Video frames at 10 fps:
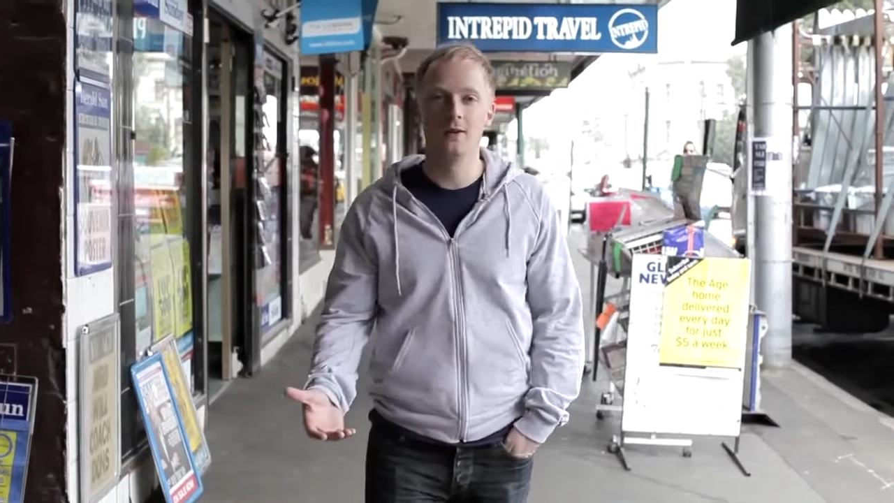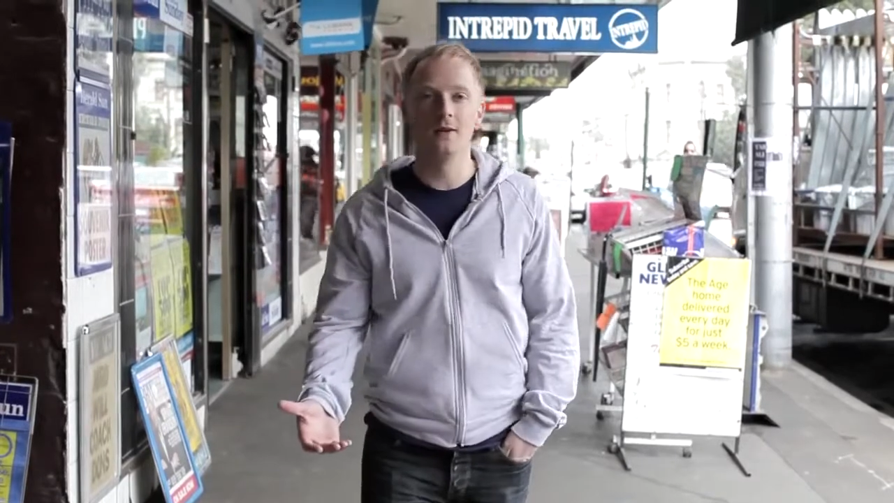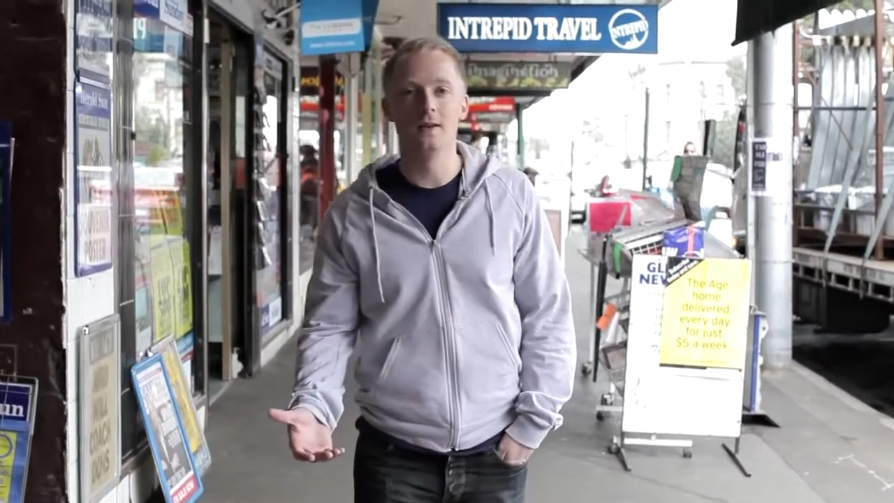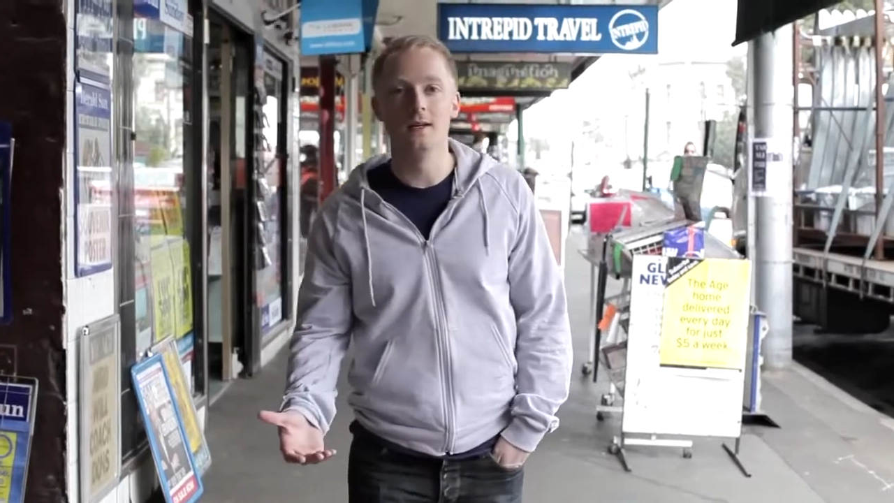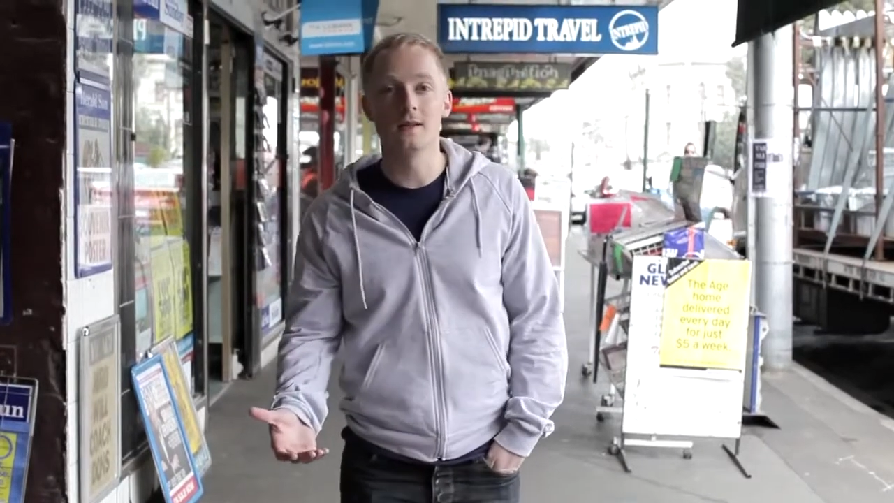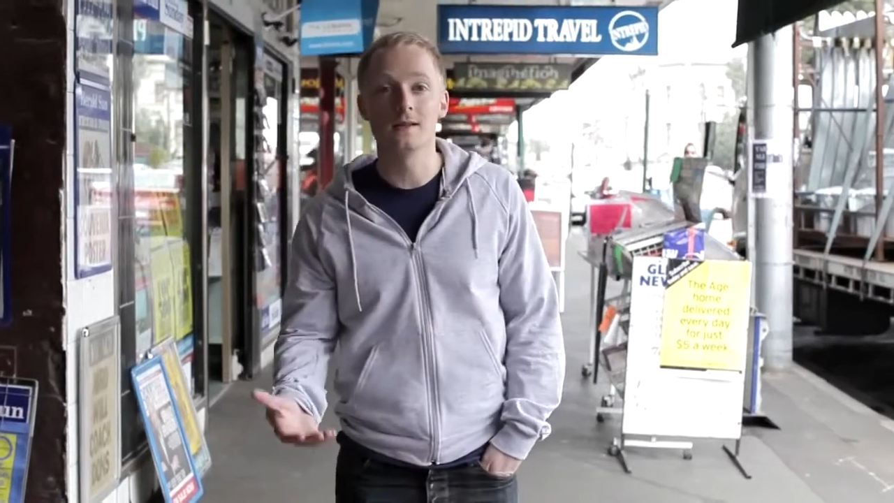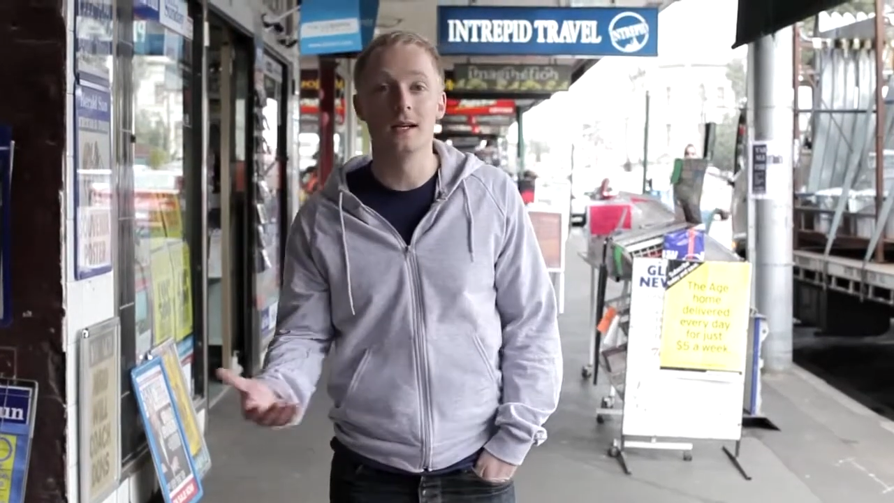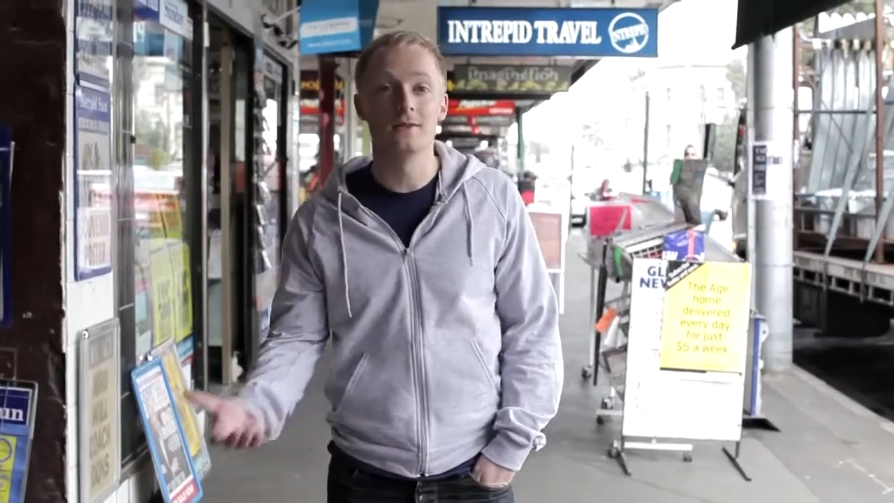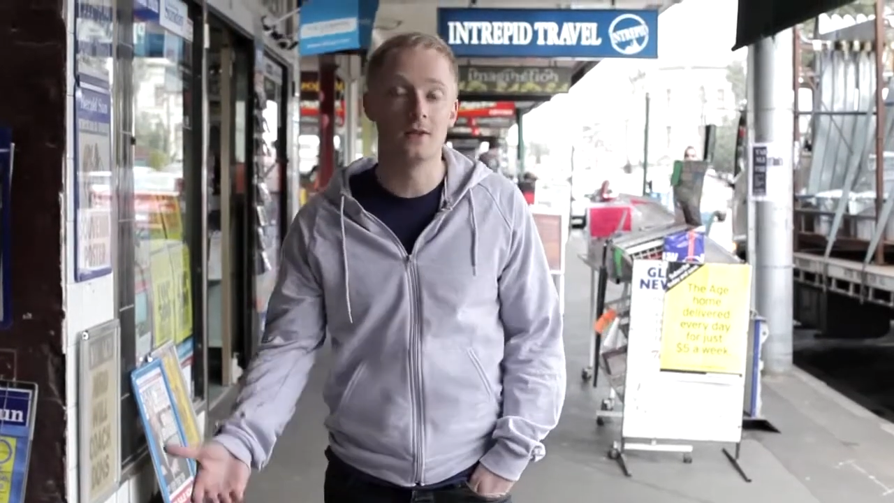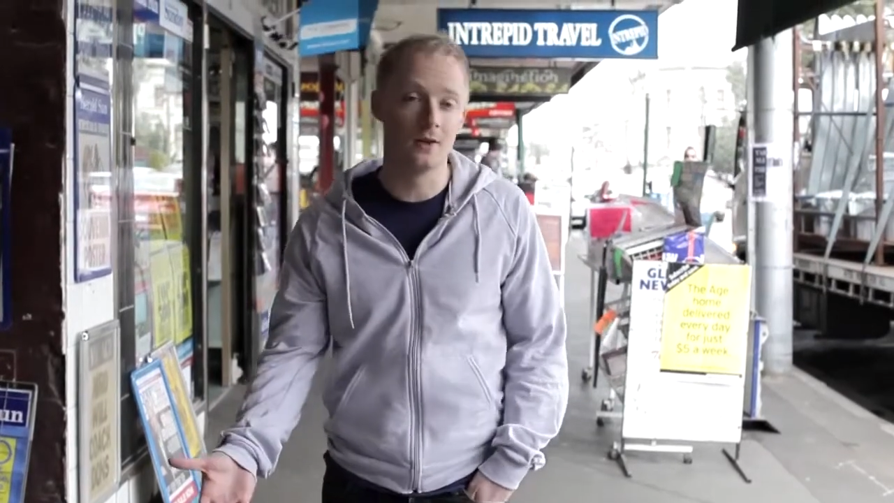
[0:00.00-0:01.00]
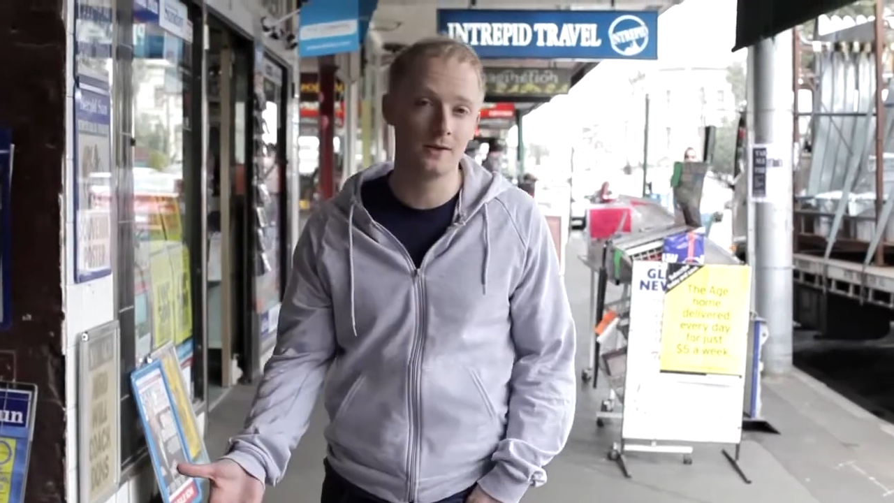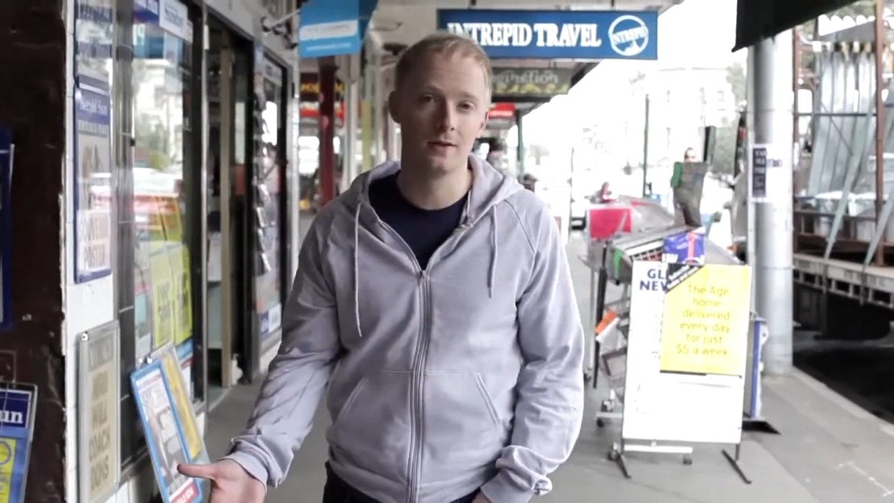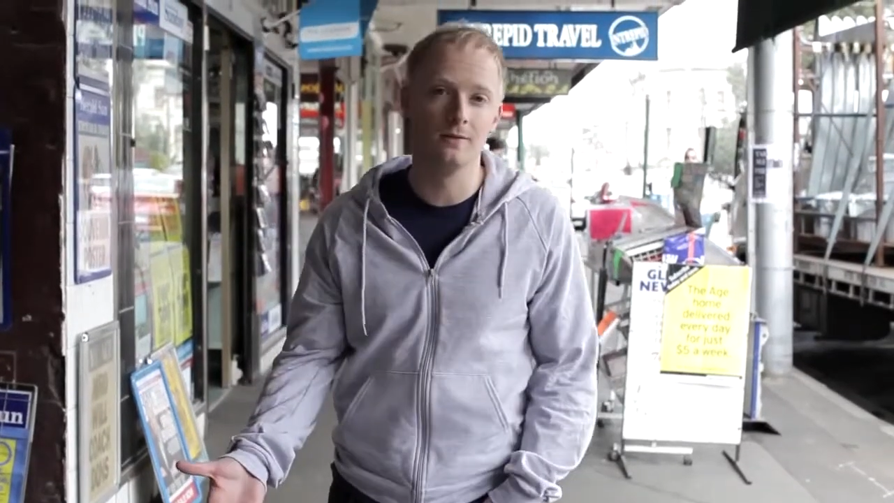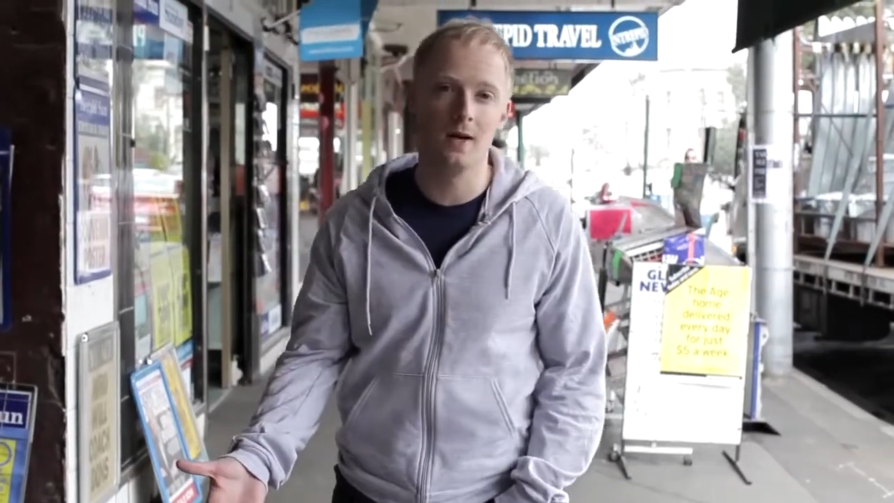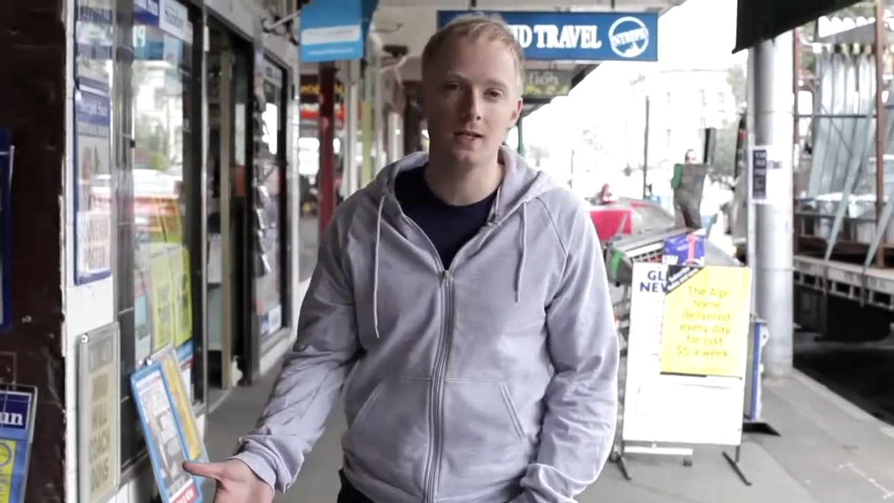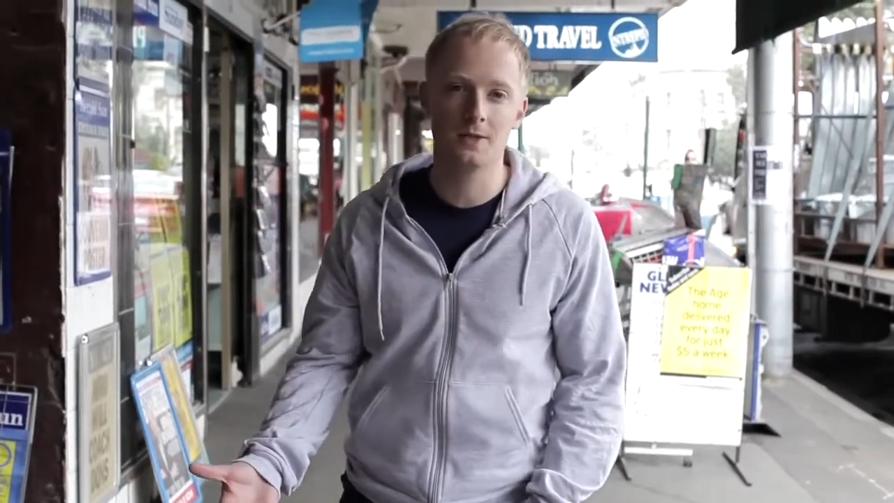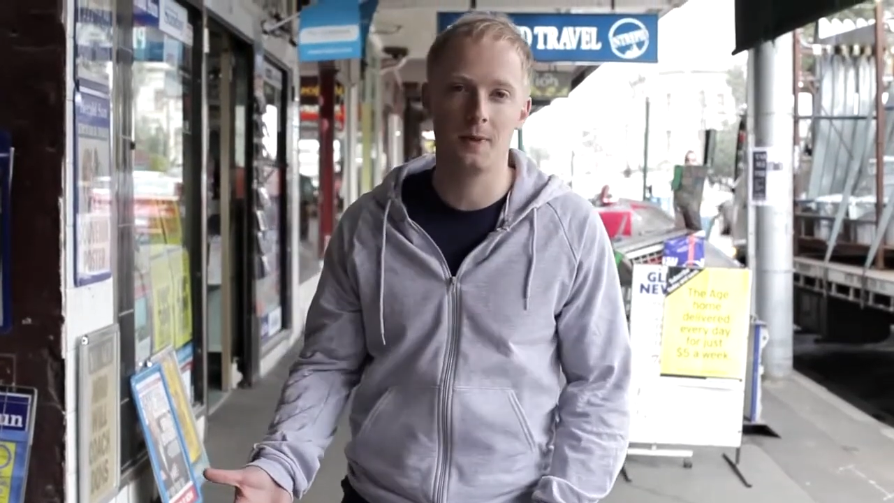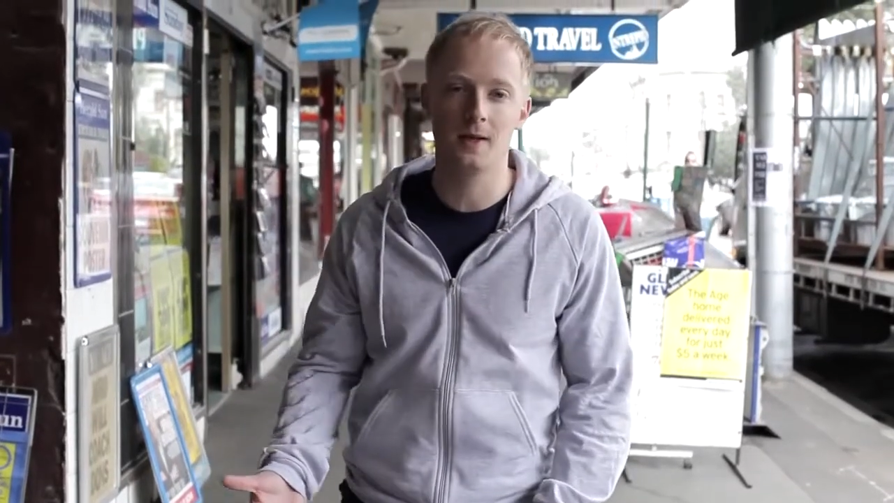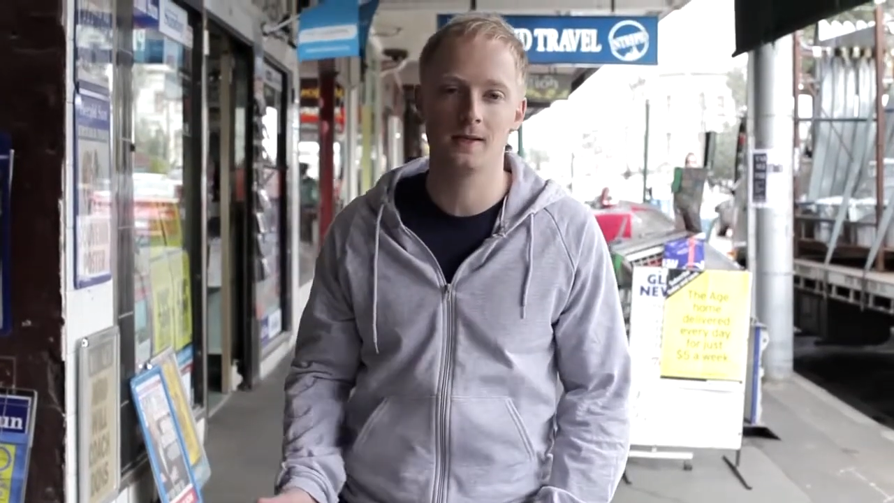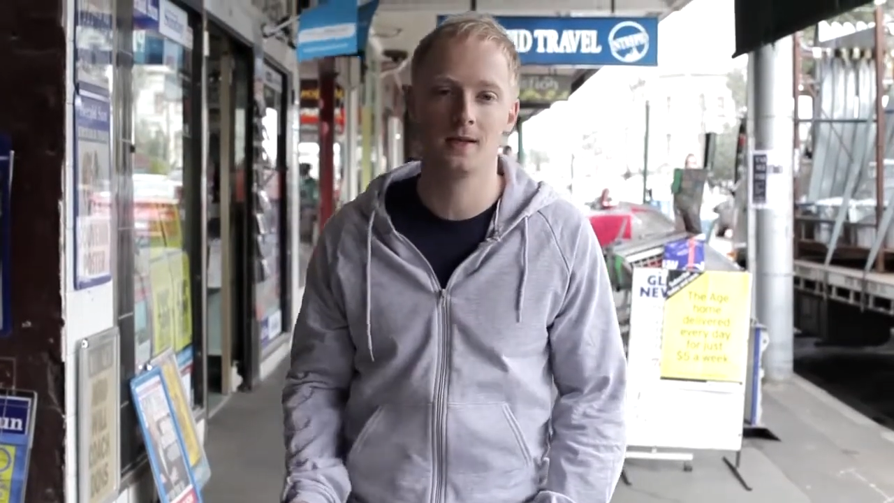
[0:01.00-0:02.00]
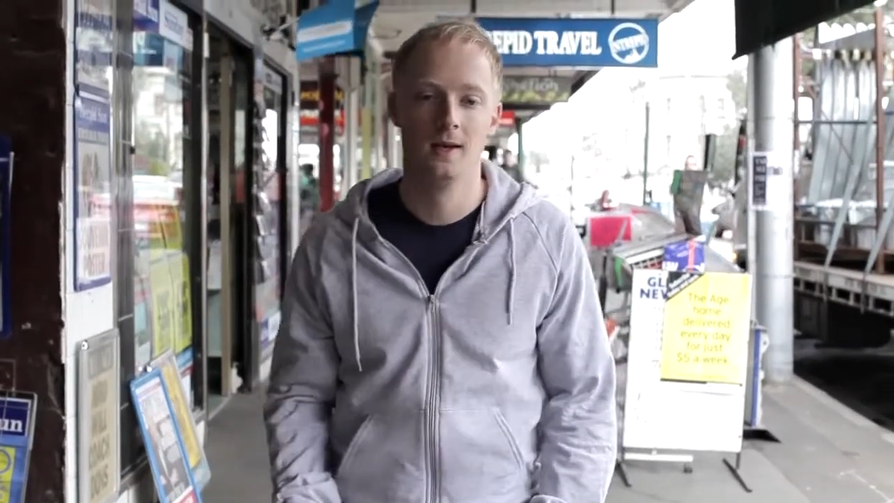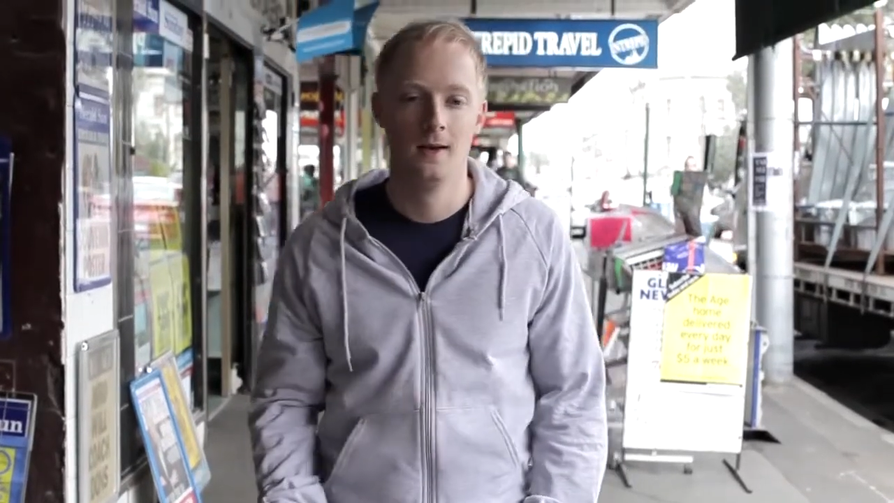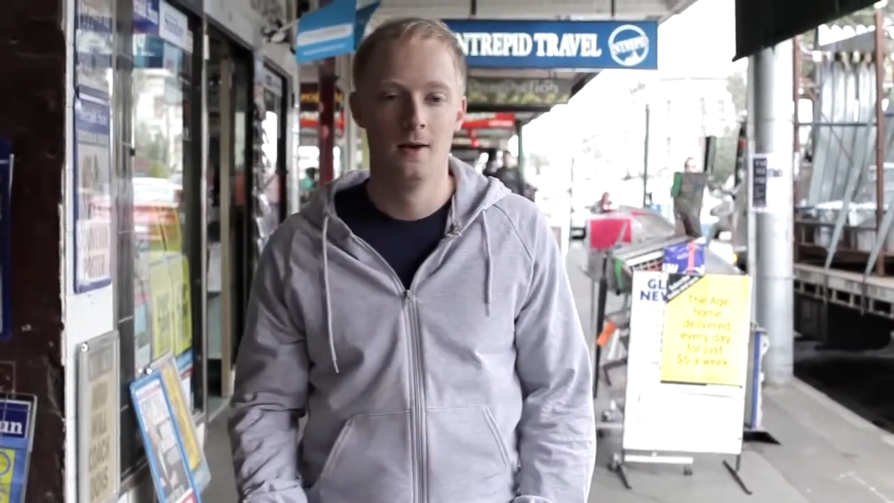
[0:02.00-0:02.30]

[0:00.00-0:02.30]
to know that it doesn't have to cost too much, plus